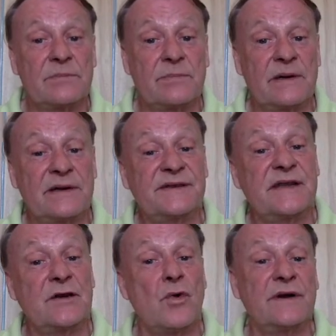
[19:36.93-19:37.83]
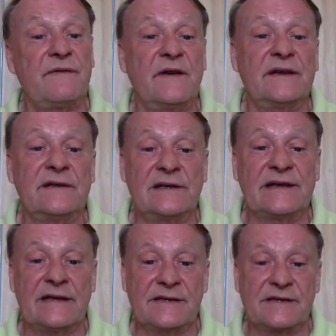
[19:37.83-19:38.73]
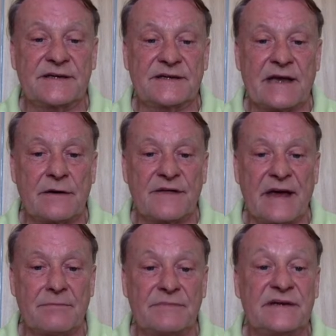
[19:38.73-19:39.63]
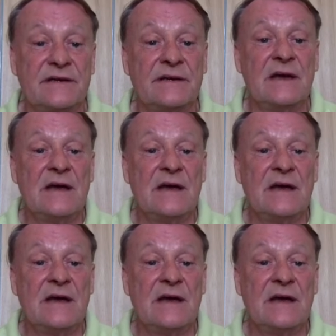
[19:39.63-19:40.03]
plus the quarter-final against Southampton.